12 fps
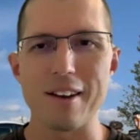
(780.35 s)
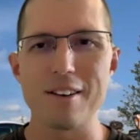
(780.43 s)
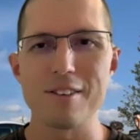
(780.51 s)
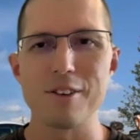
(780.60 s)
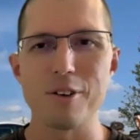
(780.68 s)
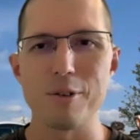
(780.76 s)

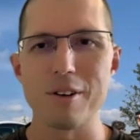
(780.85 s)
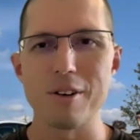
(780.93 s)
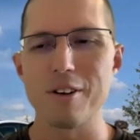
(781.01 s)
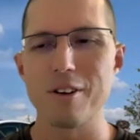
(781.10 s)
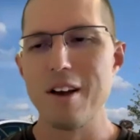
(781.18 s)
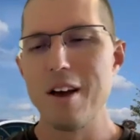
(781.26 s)
look really
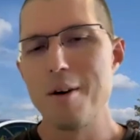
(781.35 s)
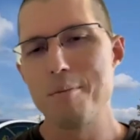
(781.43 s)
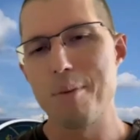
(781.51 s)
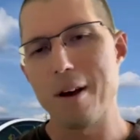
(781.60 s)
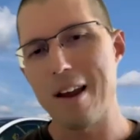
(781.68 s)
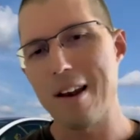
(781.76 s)
good.
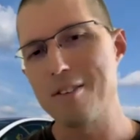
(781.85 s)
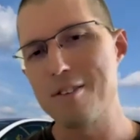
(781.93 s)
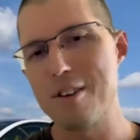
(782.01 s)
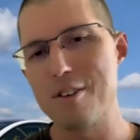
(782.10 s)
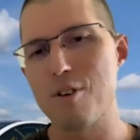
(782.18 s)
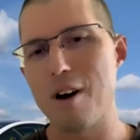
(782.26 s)
But getting to the
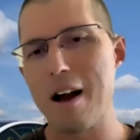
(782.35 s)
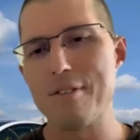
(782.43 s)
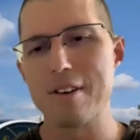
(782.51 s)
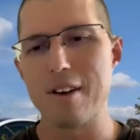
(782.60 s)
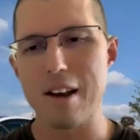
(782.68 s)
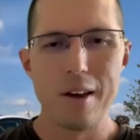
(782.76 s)
driving
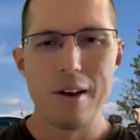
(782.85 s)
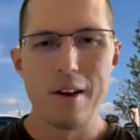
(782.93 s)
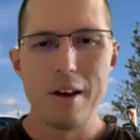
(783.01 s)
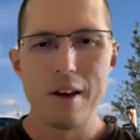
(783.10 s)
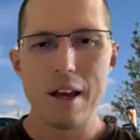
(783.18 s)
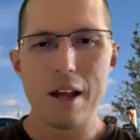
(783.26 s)
dynamics,
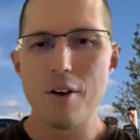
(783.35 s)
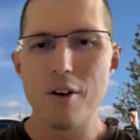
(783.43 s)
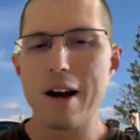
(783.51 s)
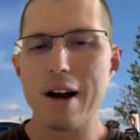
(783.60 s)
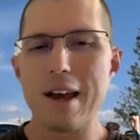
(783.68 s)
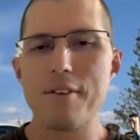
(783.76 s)

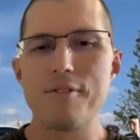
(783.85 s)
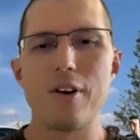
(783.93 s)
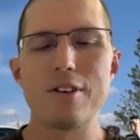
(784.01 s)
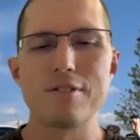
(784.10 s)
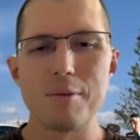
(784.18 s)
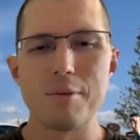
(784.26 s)
again, very
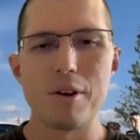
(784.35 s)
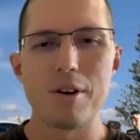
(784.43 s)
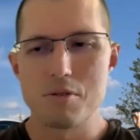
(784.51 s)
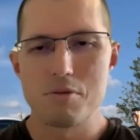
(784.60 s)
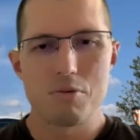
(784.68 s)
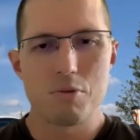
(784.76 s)
similar.
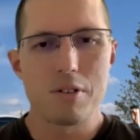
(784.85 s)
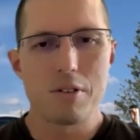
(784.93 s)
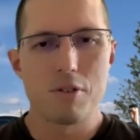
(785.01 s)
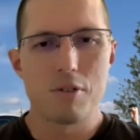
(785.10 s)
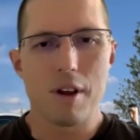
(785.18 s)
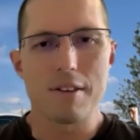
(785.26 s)
What
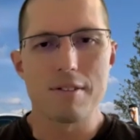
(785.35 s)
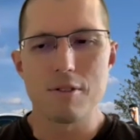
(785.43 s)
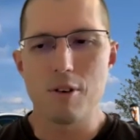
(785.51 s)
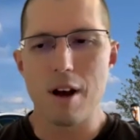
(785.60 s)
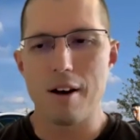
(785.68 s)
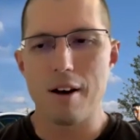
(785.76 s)
tastes you
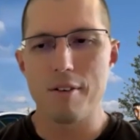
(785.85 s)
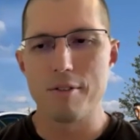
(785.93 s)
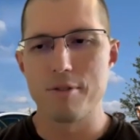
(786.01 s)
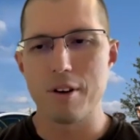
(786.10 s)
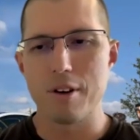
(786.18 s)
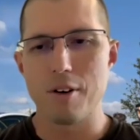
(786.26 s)
have,
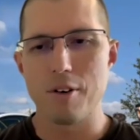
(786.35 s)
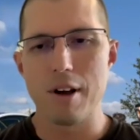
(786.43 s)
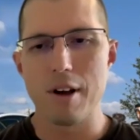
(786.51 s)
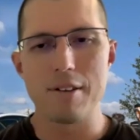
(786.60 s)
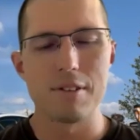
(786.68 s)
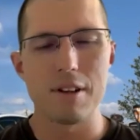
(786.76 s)

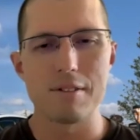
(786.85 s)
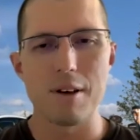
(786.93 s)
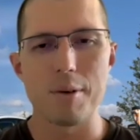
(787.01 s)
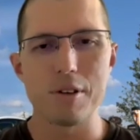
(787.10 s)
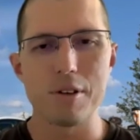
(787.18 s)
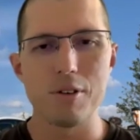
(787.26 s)
it's
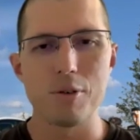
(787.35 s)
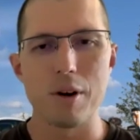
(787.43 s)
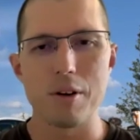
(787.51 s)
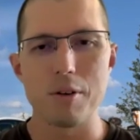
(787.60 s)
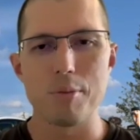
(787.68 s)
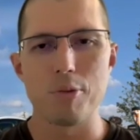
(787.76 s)
up to you what
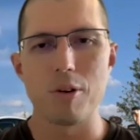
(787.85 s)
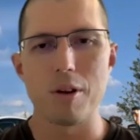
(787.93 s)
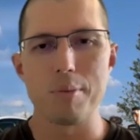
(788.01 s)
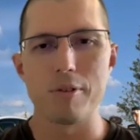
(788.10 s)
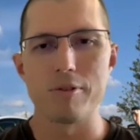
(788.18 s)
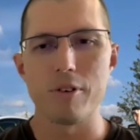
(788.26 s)
you really
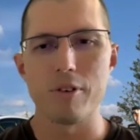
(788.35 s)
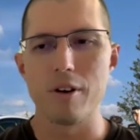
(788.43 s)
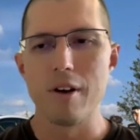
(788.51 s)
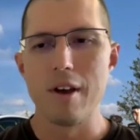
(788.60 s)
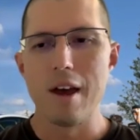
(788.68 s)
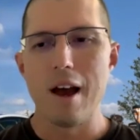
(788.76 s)
prefer.
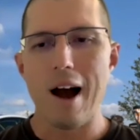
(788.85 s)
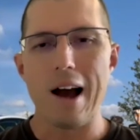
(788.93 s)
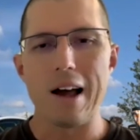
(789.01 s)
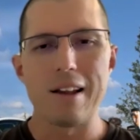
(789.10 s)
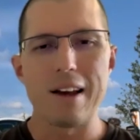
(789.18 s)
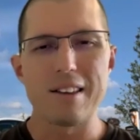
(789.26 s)
I
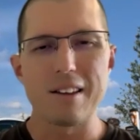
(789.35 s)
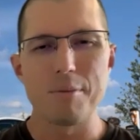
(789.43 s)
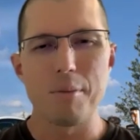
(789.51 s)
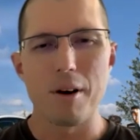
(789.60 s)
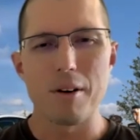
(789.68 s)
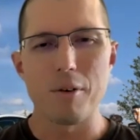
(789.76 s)
like that the
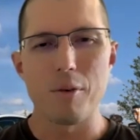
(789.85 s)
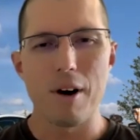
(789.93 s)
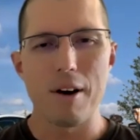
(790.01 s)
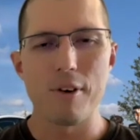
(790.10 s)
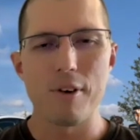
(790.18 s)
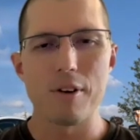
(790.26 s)
Model Y
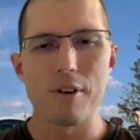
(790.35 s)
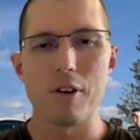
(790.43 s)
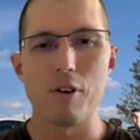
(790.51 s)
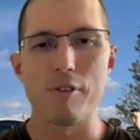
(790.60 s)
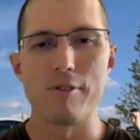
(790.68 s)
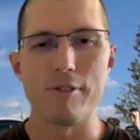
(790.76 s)
felt a little
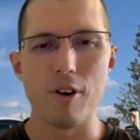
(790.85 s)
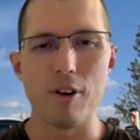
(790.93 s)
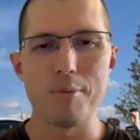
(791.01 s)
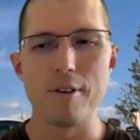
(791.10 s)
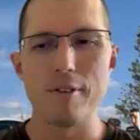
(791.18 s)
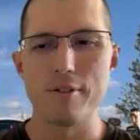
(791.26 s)

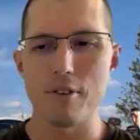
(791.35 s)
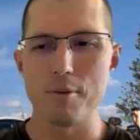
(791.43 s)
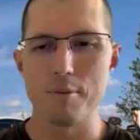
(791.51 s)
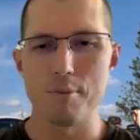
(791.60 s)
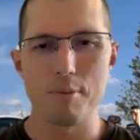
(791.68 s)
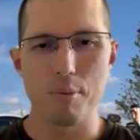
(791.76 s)
firmer, feel
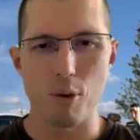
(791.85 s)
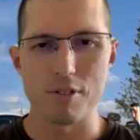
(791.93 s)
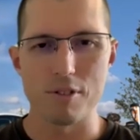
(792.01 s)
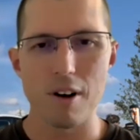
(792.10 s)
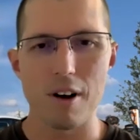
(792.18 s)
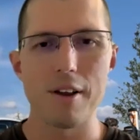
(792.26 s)
more
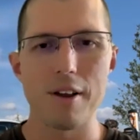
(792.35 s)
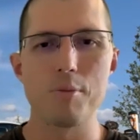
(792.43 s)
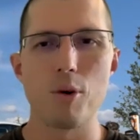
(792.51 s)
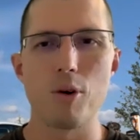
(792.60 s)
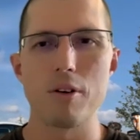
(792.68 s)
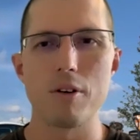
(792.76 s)
solid,
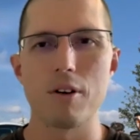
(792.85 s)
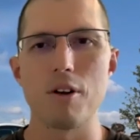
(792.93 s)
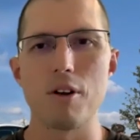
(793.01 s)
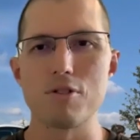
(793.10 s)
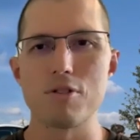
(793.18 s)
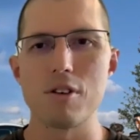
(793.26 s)
more
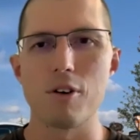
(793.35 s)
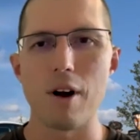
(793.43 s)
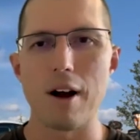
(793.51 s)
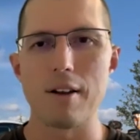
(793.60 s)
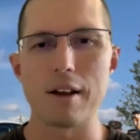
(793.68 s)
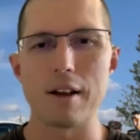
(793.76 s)
closer to the
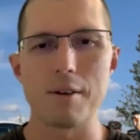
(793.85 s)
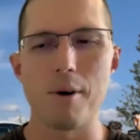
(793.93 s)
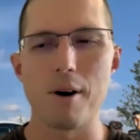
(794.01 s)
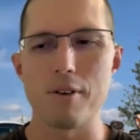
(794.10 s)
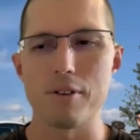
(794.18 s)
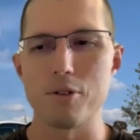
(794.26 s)
ground, like the
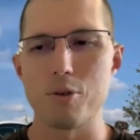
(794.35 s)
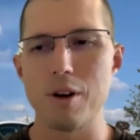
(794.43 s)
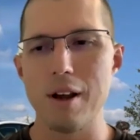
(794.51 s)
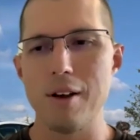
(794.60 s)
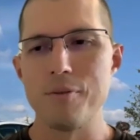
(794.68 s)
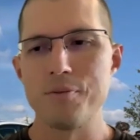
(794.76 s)
Model
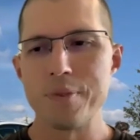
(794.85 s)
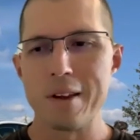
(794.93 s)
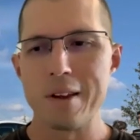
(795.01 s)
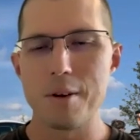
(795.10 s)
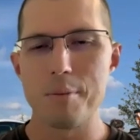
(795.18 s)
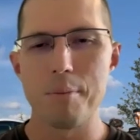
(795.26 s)
3.
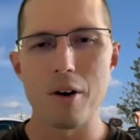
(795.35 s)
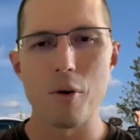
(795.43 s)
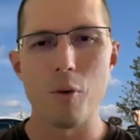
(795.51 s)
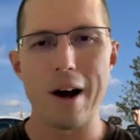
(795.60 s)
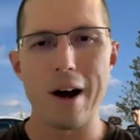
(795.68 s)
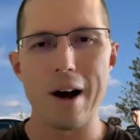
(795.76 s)
The Model
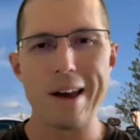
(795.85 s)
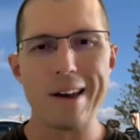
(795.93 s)
Y